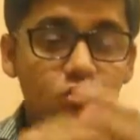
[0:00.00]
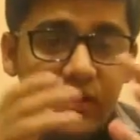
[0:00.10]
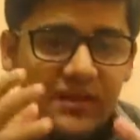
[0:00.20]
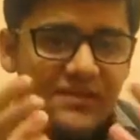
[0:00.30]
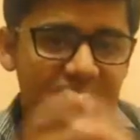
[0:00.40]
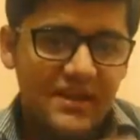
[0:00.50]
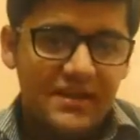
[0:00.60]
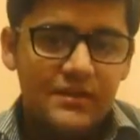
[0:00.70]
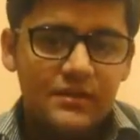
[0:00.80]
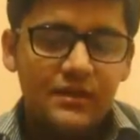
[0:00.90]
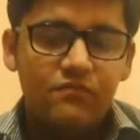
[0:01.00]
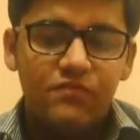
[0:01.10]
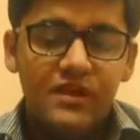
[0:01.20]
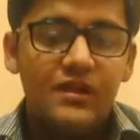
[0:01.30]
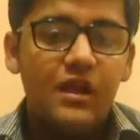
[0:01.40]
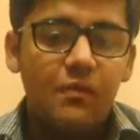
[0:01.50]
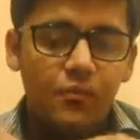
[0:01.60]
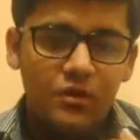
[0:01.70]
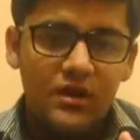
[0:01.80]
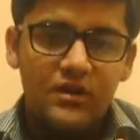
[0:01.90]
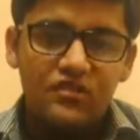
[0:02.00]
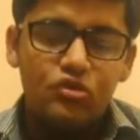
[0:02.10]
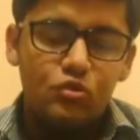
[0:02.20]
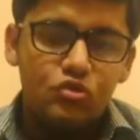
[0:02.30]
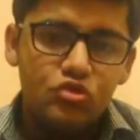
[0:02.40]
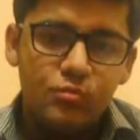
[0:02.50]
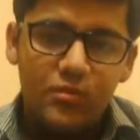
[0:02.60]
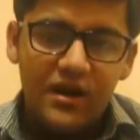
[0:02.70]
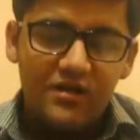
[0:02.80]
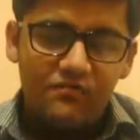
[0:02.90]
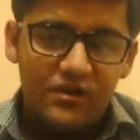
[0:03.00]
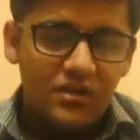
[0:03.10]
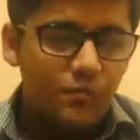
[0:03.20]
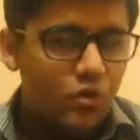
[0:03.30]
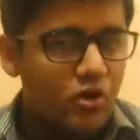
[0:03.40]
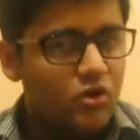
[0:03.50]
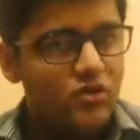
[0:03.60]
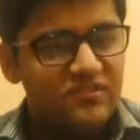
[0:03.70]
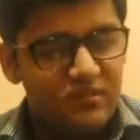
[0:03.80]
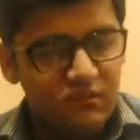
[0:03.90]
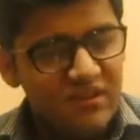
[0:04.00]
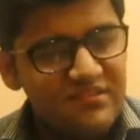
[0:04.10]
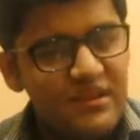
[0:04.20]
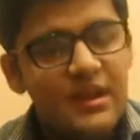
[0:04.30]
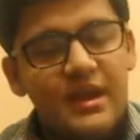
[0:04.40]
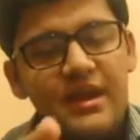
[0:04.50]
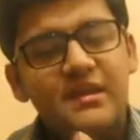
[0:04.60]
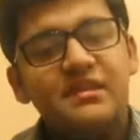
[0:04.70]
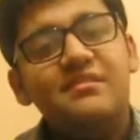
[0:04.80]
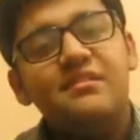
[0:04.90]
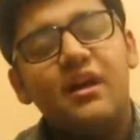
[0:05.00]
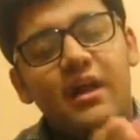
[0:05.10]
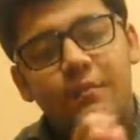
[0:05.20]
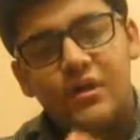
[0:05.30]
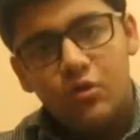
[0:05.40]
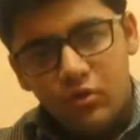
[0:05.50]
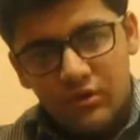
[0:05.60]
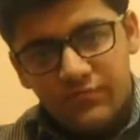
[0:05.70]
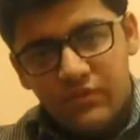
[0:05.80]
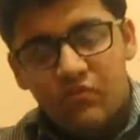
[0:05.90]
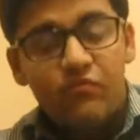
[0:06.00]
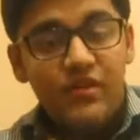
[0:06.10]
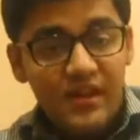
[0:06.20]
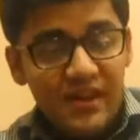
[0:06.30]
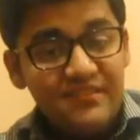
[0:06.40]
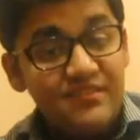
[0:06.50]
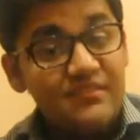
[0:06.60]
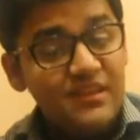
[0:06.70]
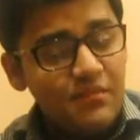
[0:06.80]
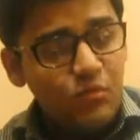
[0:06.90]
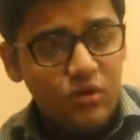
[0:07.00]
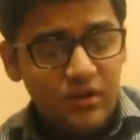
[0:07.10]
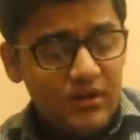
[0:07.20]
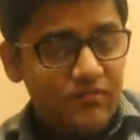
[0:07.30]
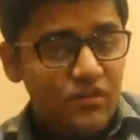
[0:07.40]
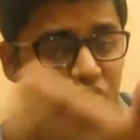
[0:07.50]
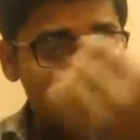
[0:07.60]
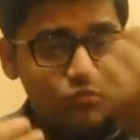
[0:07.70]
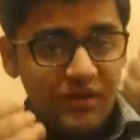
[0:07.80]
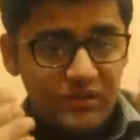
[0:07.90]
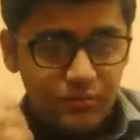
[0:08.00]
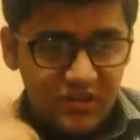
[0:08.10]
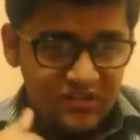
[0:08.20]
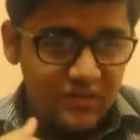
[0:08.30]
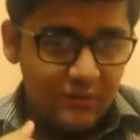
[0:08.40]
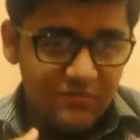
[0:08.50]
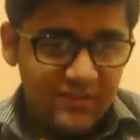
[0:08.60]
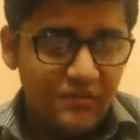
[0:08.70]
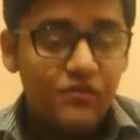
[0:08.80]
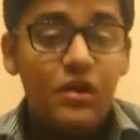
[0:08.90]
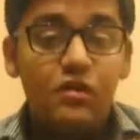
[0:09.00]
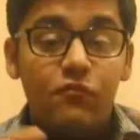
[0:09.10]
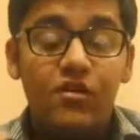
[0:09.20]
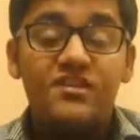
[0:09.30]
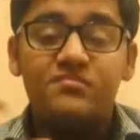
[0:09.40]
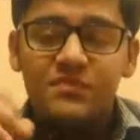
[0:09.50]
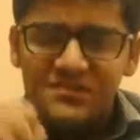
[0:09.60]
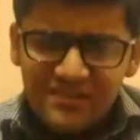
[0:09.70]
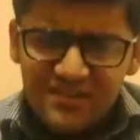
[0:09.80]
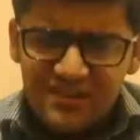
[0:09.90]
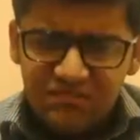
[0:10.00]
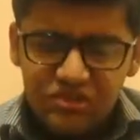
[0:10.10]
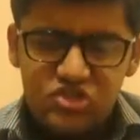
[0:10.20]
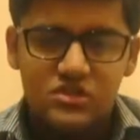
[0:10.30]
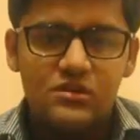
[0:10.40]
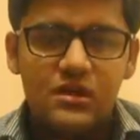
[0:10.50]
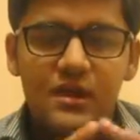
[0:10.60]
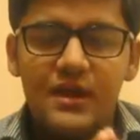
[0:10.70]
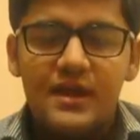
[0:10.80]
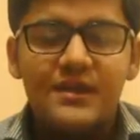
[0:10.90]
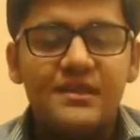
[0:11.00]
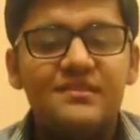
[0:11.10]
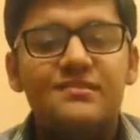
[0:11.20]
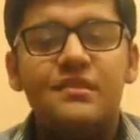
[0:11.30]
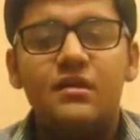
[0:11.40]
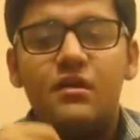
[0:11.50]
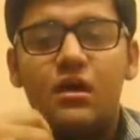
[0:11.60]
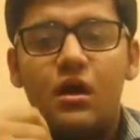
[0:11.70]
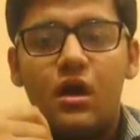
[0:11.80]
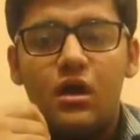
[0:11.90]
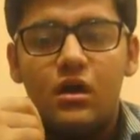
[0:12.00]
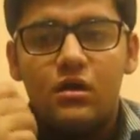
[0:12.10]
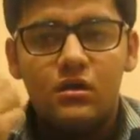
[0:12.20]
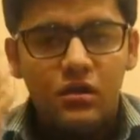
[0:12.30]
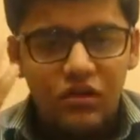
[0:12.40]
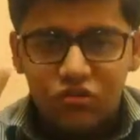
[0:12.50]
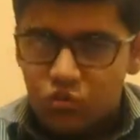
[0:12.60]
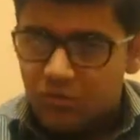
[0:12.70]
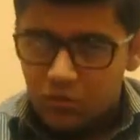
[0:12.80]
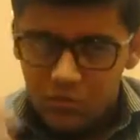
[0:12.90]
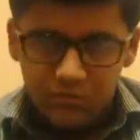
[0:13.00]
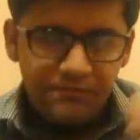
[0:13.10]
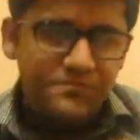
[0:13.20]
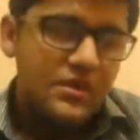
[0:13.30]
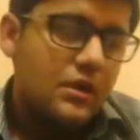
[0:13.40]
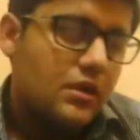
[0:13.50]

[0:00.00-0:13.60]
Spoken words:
So you can understand that where a product is used to provide a further product or a service, it is a capital good. Whereas the same product, if it is used by the person himself for his personal satisfaction, it is a consumer good.